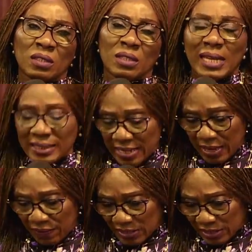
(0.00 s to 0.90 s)
like
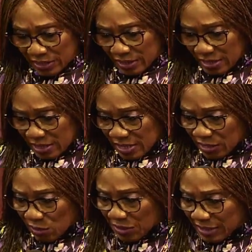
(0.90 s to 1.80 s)
David.
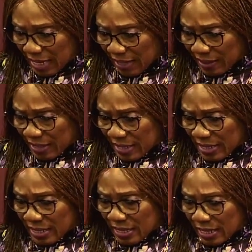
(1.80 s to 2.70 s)
So he said,
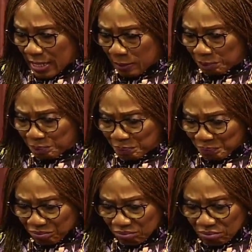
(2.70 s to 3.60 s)
um,
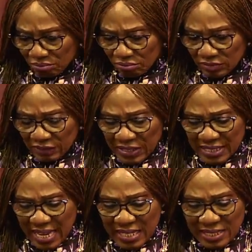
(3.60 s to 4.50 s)

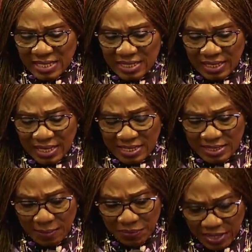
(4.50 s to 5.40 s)
verse 18 again,
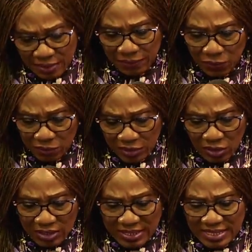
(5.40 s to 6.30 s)
Psalm 34 The
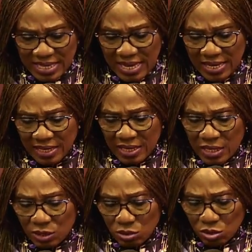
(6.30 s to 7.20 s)
Lord is near
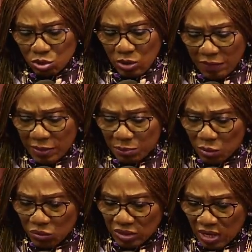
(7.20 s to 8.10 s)
to those who have a
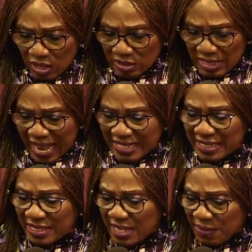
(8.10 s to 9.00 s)
broken heart and
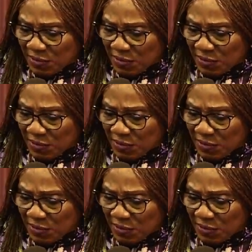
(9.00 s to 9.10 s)
save